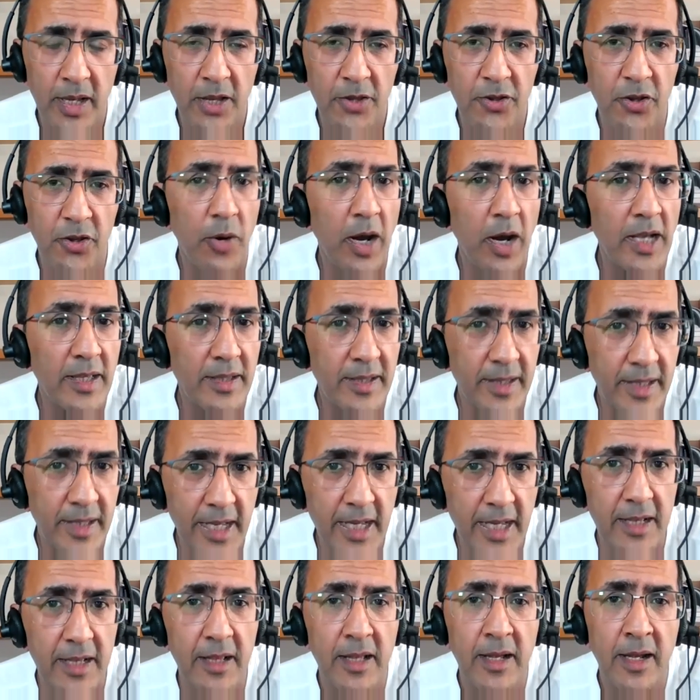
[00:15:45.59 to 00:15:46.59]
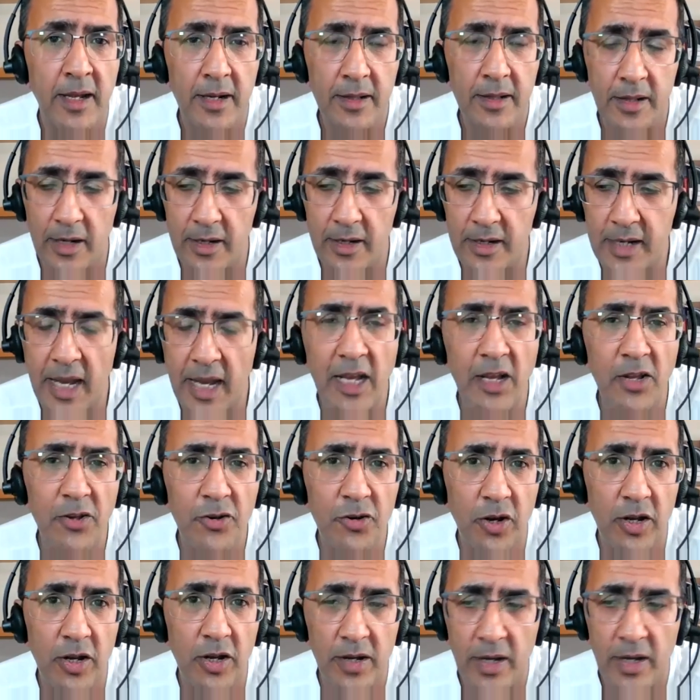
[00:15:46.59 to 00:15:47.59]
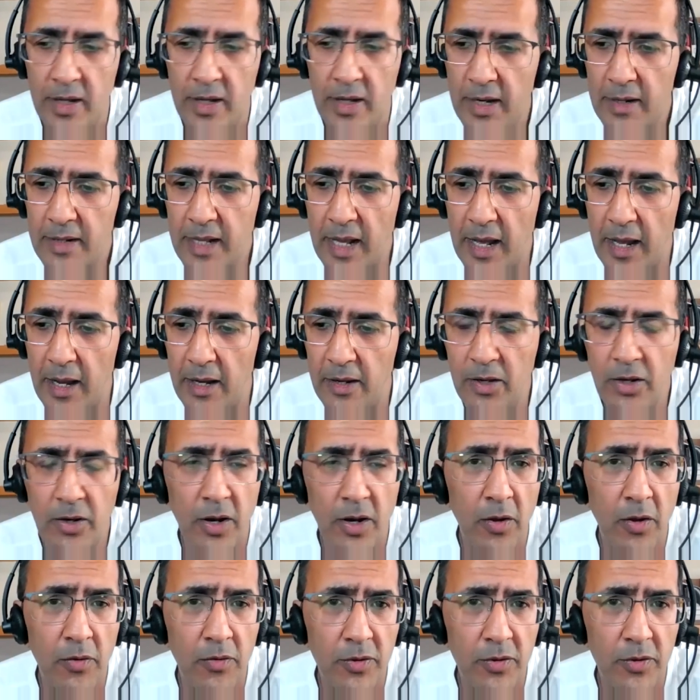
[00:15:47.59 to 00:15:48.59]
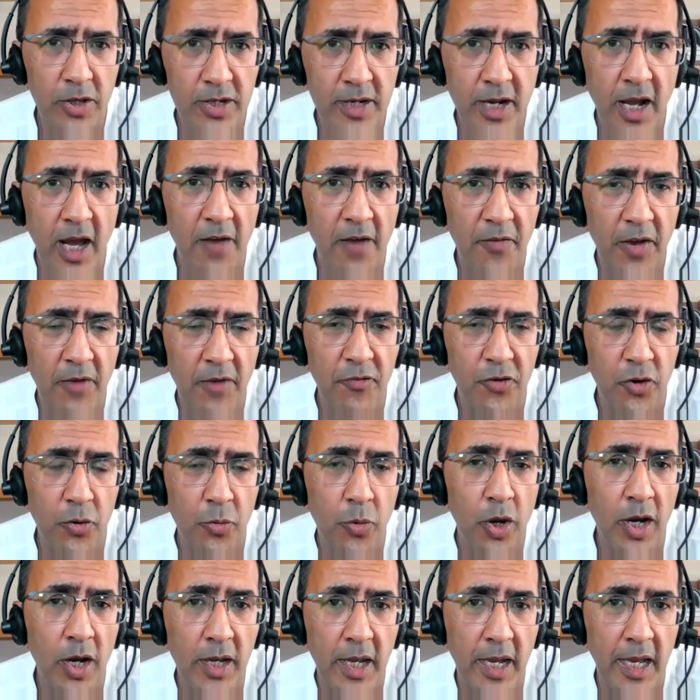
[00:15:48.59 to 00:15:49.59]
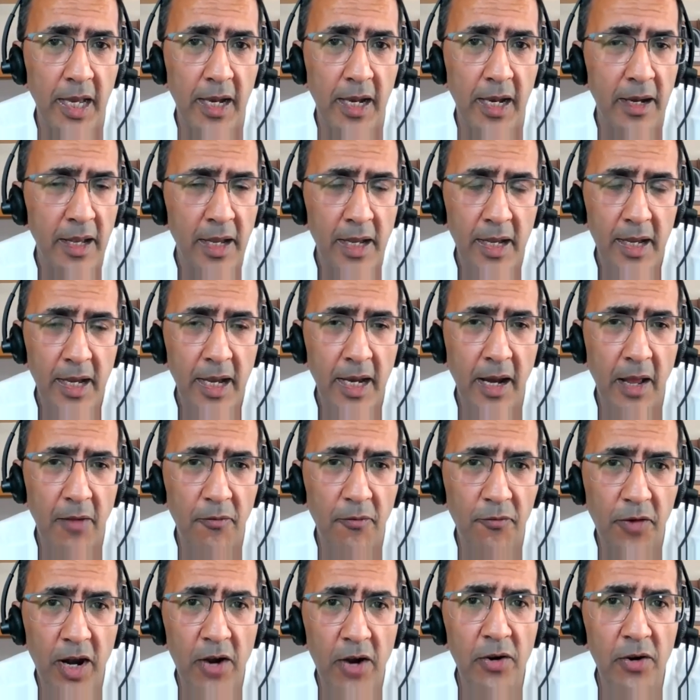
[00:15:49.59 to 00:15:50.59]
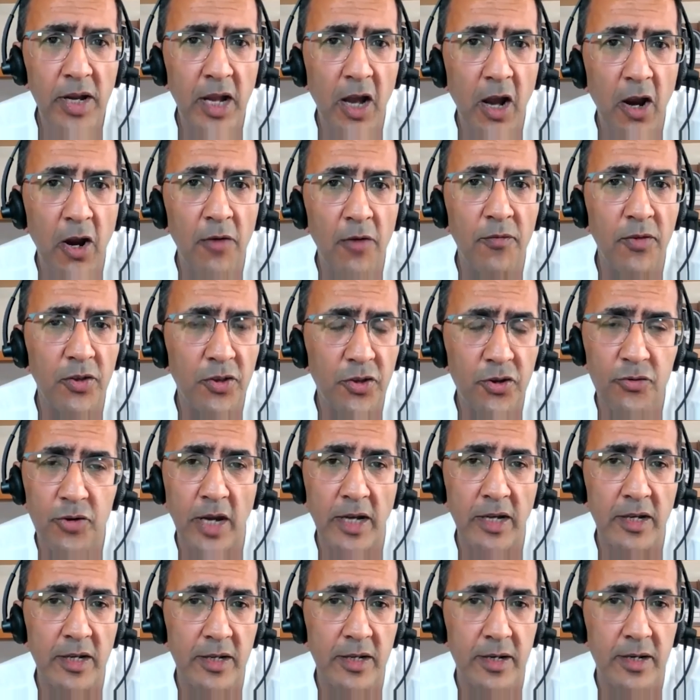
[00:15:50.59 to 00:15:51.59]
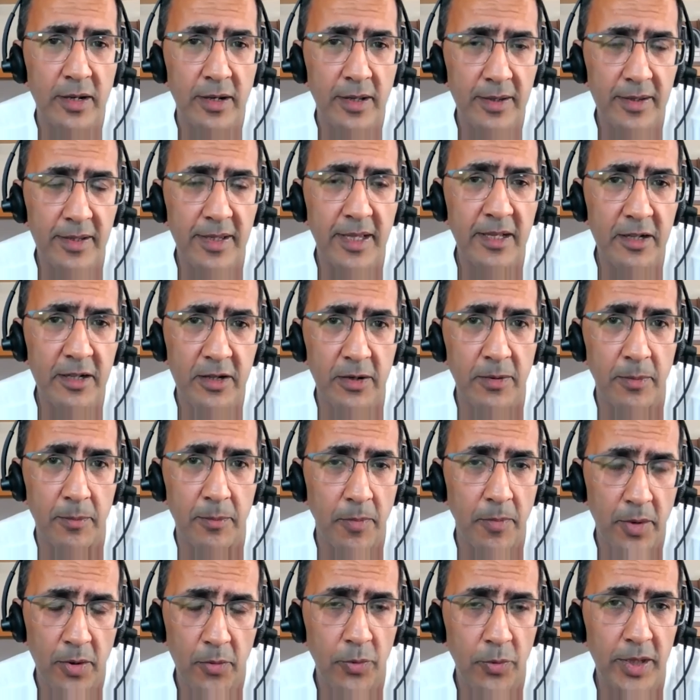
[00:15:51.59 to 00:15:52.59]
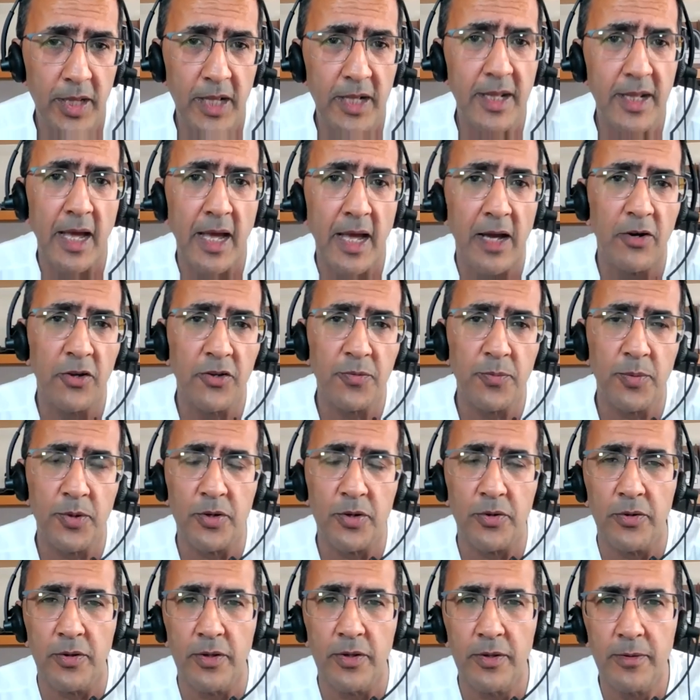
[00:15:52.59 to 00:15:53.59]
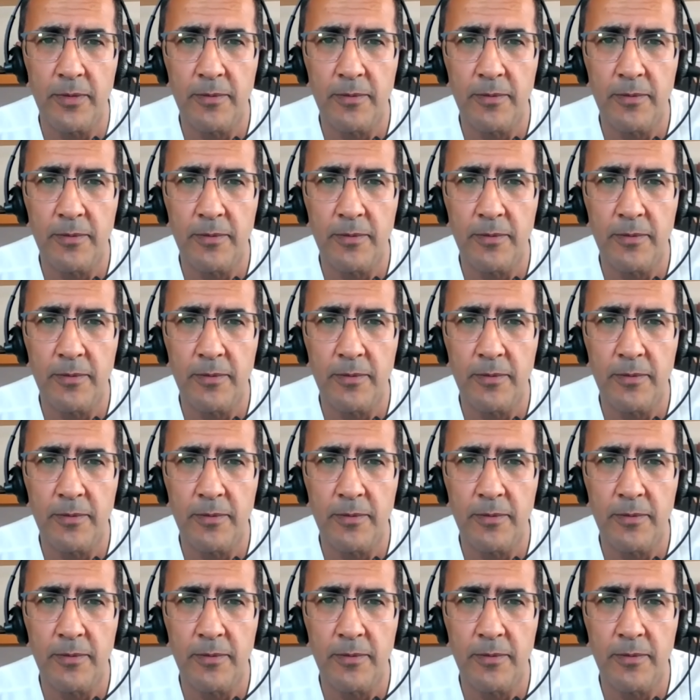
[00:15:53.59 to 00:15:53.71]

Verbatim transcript: So I see the danger that you know the staff have to work in in a very overstretched system within that hospital.